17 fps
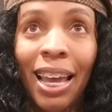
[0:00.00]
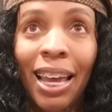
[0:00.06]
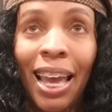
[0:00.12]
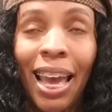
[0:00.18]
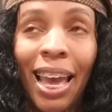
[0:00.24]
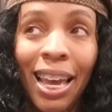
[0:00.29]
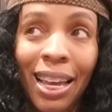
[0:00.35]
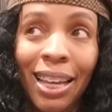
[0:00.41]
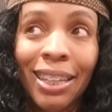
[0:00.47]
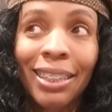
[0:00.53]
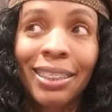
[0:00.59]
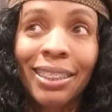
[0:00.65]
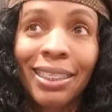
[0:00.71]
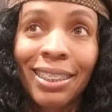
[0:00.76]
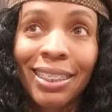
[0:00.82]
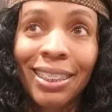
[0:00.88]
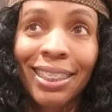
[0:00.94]
as
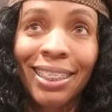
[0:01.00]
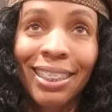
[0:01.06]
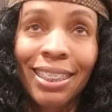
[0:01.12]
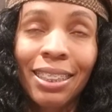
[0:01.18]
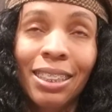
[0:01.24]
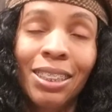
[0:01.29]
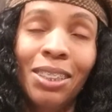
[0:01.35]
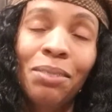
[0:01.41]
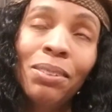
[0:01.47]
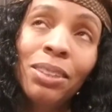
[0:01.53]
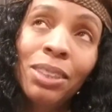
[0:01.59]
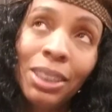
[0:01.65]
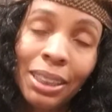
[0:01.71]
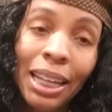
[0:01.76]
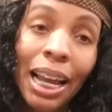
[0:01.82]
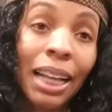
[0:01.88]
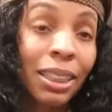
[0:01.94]
well,
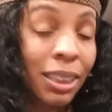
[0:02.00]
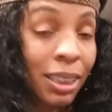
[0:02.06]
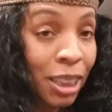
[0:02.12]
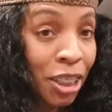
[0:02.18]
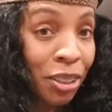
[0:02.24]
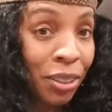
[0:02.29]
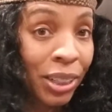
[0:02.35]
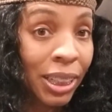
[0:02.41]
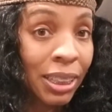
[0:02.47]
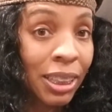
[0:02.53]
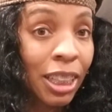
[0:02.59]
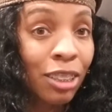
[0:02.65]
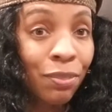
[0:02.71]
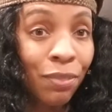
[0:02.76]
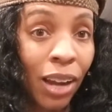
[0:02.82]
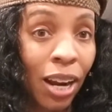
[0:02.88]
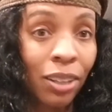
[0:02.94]
it's not serious
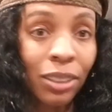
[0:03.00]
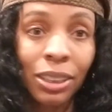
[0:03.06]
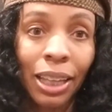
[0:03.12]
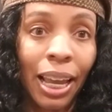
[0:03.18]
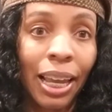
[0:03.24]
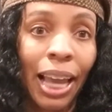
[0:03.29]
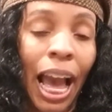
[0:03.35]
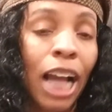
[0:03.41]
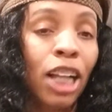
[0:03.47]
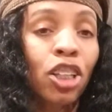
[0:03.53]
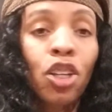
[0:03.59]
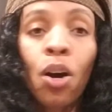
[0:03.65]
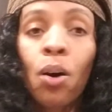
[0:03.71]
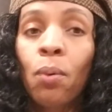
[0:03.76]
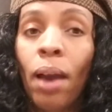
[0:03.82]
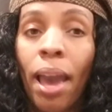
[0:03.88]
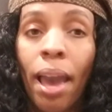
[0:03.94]
as far as like I
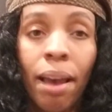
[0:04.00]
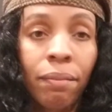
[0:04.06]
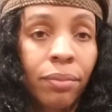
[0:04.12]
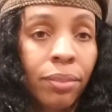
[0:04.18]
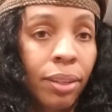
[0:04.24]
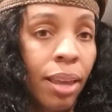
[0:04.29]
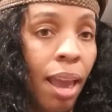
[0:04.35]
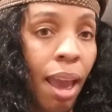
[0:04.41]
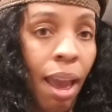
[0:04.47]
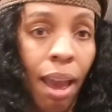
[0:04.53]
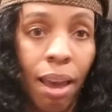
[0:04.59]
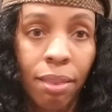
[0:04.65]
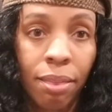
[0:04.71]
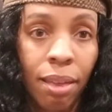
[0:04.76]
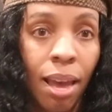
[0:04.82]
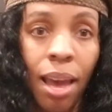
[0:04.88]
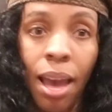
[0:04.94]
don't have to
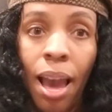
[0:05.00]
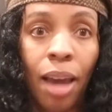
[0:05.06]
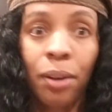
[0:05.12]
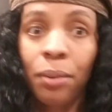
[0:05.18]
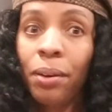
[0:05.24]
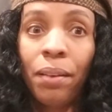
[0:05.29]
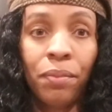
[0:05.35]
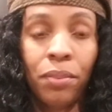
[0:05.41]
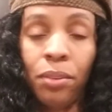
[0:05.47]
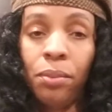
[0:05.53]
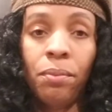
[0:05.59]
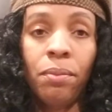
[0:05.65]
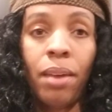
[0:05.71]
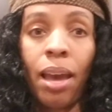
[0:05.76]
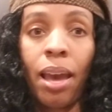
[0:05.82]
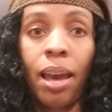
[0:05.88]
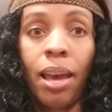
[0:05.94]
cath. I don't have to do
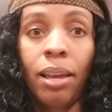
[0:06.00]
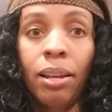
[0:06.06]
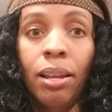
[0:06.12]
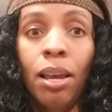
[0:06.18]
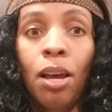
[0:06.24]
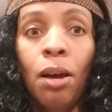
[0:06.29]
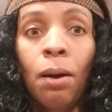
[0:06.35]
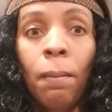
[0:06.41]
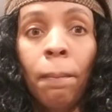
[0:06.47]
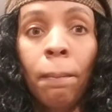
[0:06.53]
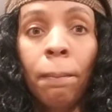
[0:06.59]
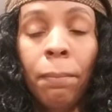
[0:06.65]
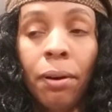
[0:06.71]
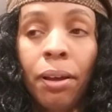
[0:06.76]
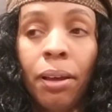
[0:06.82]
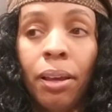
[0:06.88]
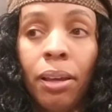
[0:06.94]
that,
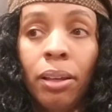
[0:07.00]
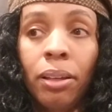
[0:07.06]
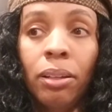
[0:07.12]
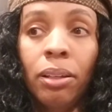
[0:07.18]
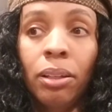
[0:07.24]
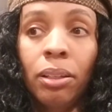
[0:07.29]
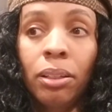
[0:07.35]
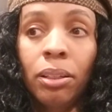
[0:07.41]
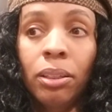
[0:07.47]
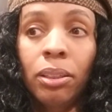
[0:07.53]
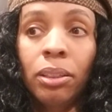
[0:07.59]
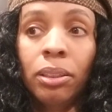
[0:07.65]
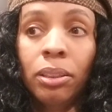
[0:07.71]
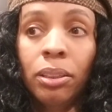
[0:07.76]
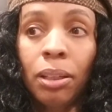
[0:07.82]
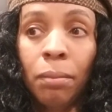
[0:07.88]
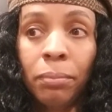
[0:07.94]
but
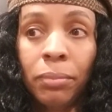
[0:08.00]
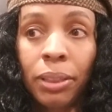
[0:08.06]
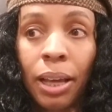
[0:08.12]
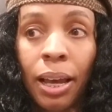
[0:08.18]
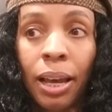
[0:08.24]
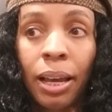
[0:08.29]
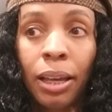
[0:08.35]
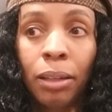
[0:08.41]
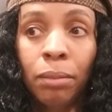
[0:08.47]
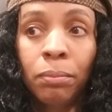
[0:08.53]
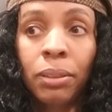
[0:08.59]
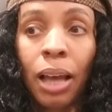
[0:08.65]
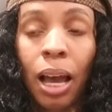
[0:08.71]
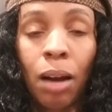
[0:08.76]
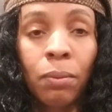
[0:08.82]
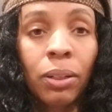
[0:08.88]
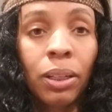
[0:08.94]
sometimes
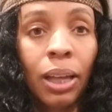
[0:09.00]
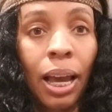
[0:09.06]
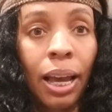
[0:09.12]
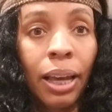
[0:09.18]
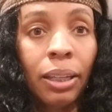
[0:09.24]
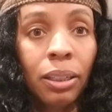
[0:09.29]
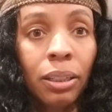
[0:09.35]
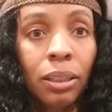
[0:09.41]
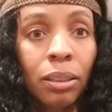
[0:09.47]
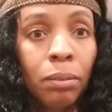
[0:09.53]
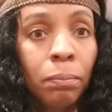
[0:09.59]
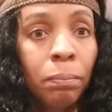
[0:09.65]
I would kind of